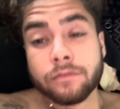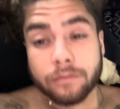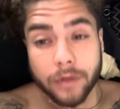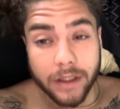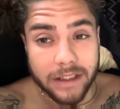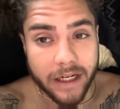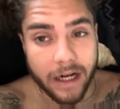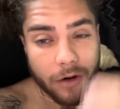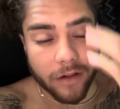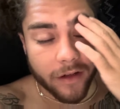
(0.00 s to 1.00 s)
Bro, it's like an
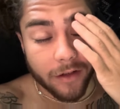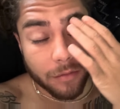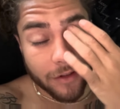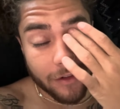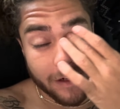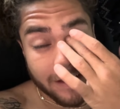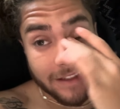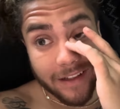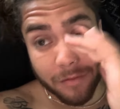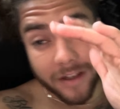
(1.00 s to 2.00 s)
hour later, bro. I
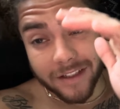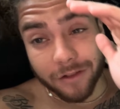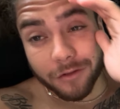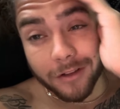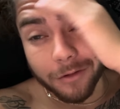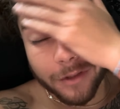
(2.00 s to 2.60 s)
accidentally passed out for a little